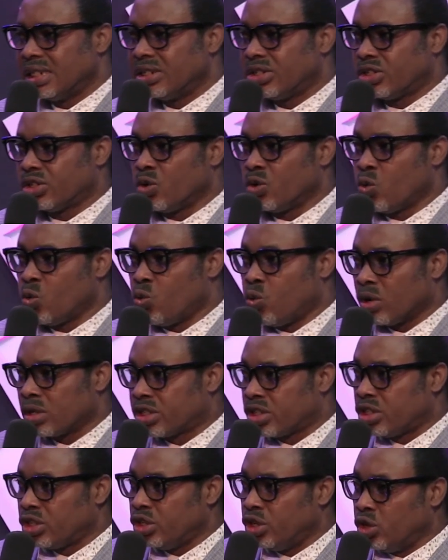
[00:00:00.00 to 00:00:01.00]
to
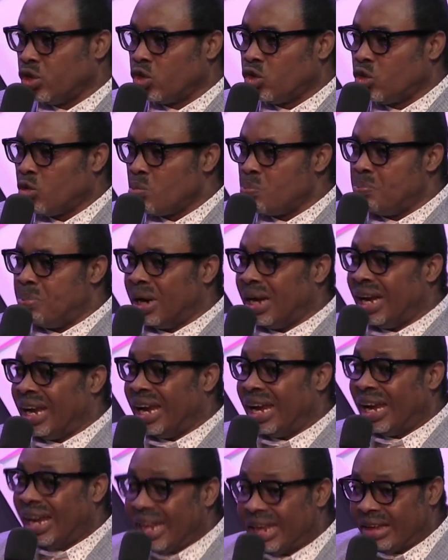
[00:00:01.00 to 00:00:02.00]
what you
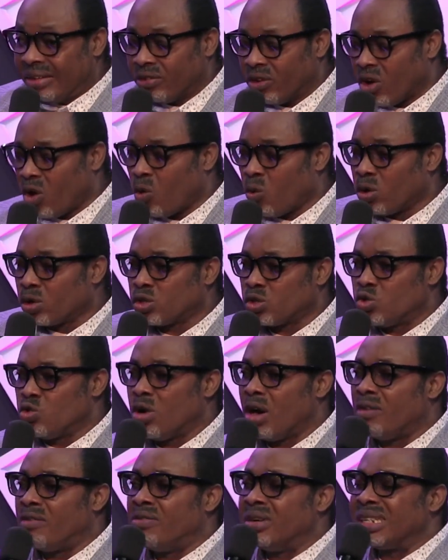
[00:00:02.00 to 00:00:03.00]
believe or what you
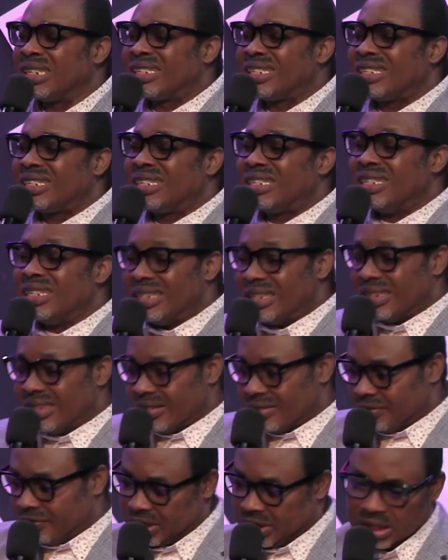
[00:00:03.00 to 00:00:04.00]
have
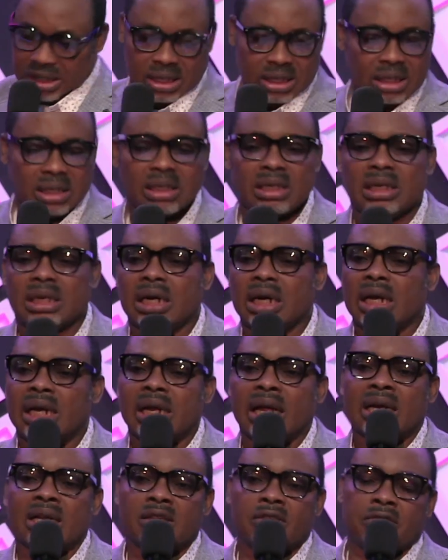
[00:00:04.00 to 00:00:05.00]
received.
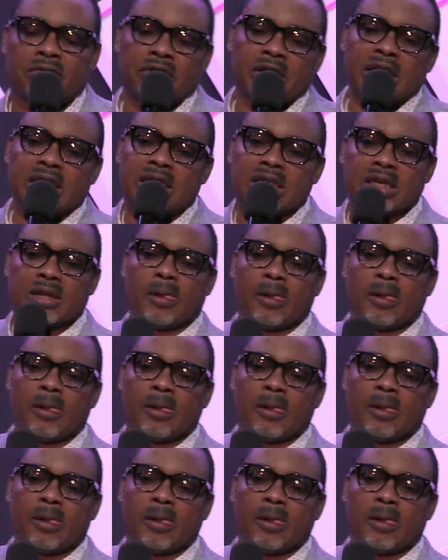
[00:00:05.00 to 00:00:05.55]
That is faith.